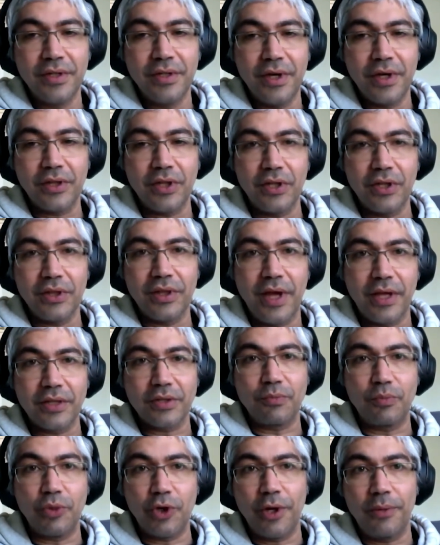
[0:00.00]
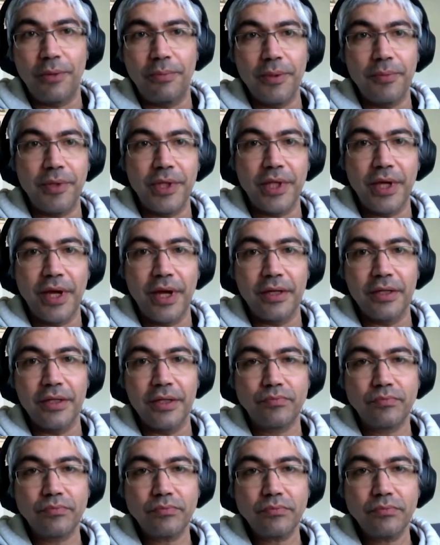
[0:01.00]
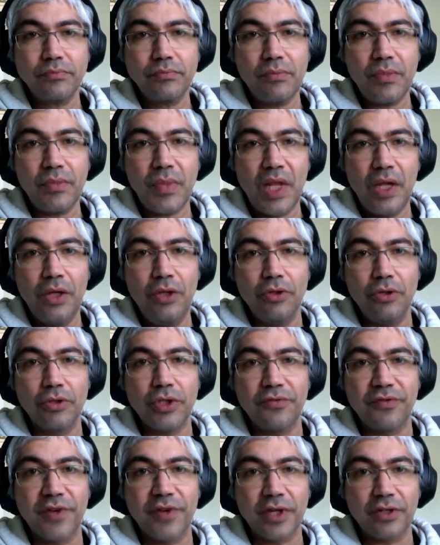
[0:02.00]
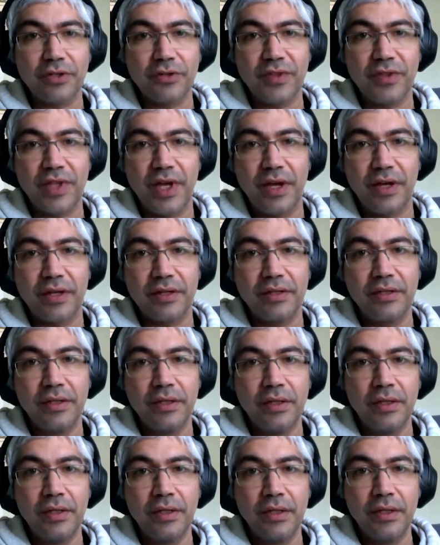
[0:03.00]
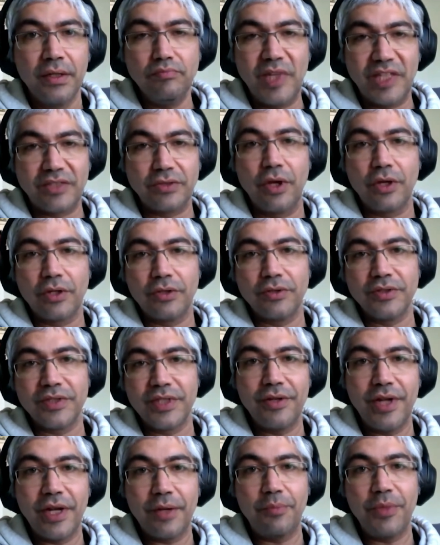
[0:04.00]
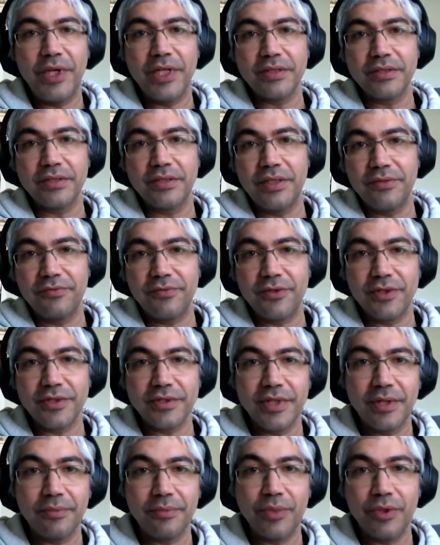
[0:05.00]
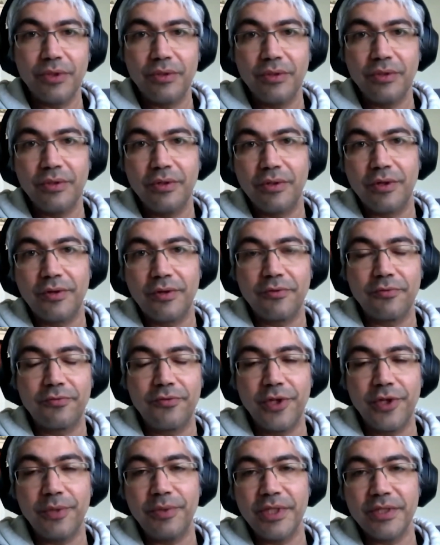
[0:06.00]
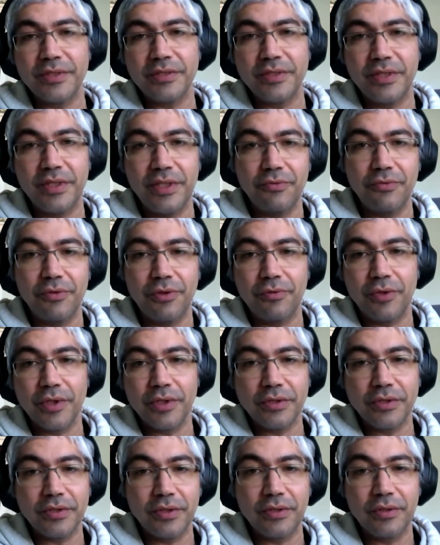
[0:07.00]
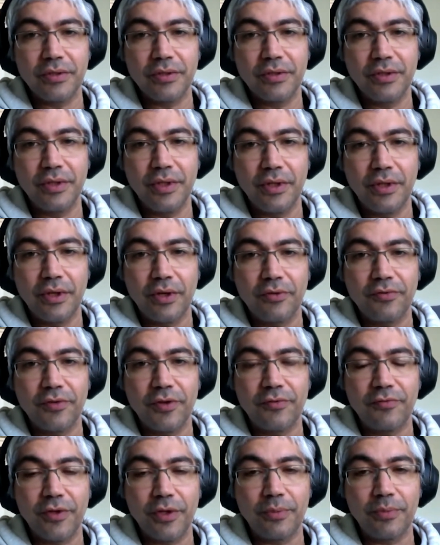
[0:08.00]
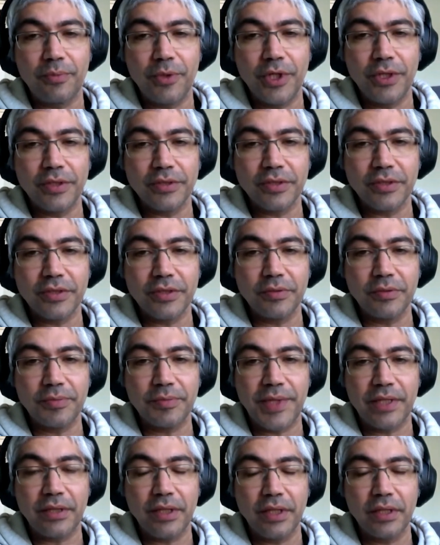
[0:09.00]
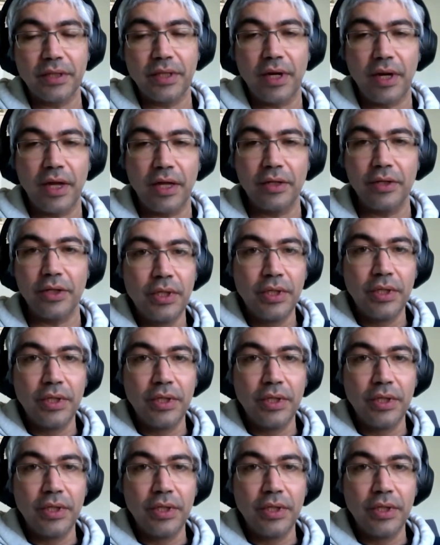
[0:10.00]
I think that probably had a huge effect of that. That's not to say NetBSD, for example, or FreeBSD even runs on a lot of different operating systems, but I think that had a